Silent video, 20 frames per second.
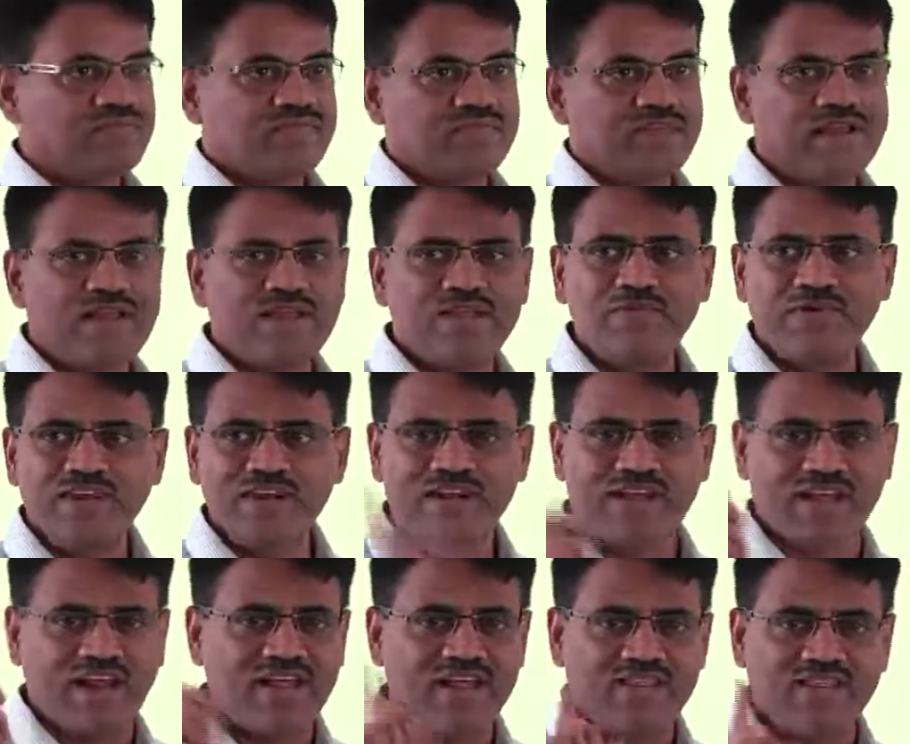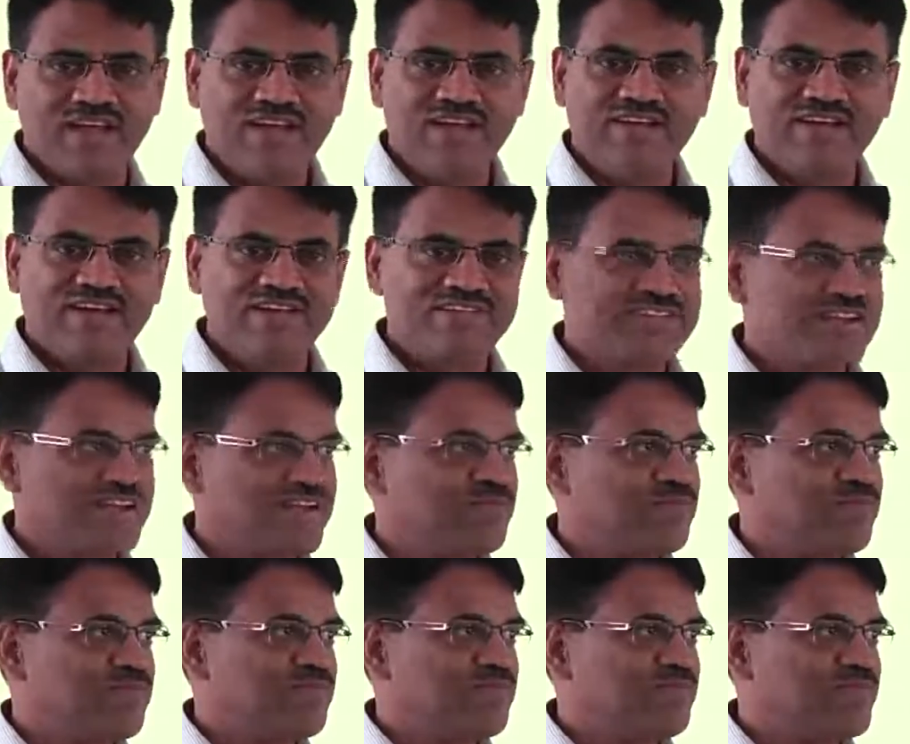Did anybody try that? I said,
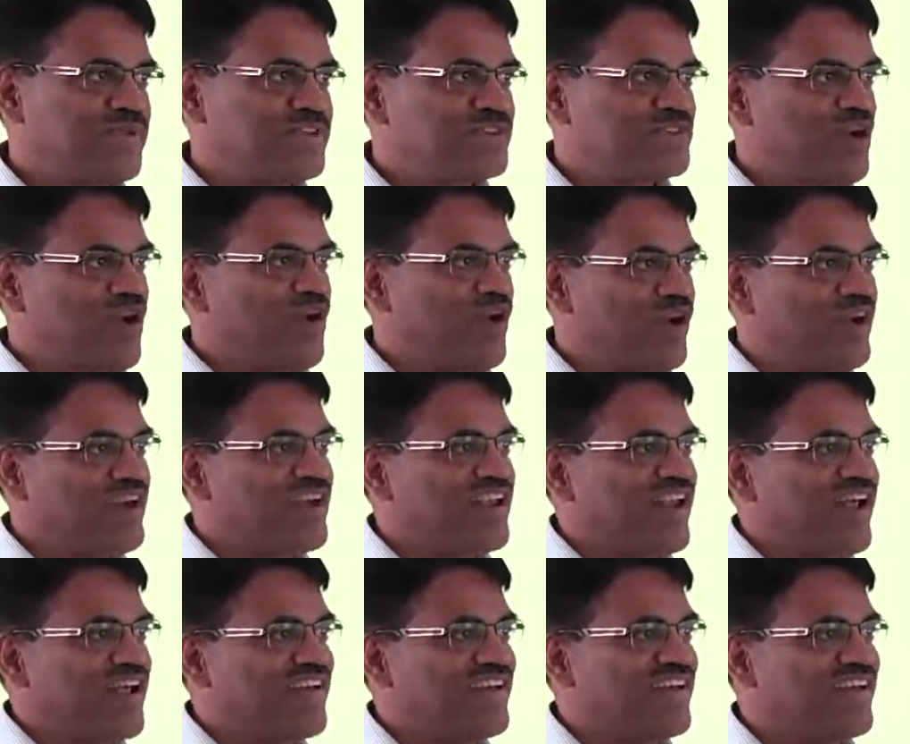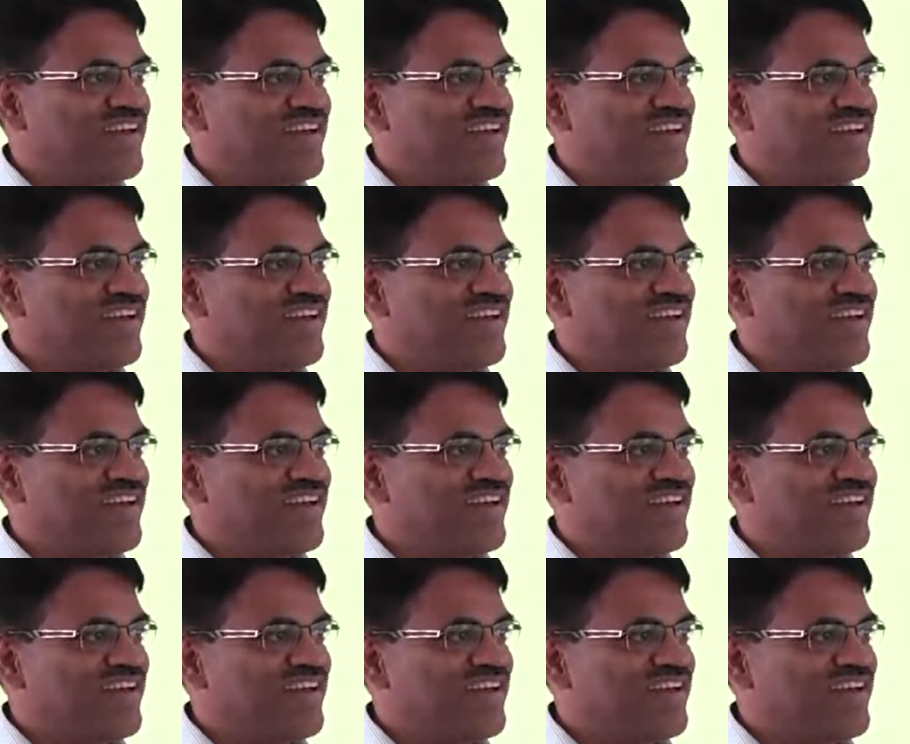please go and try.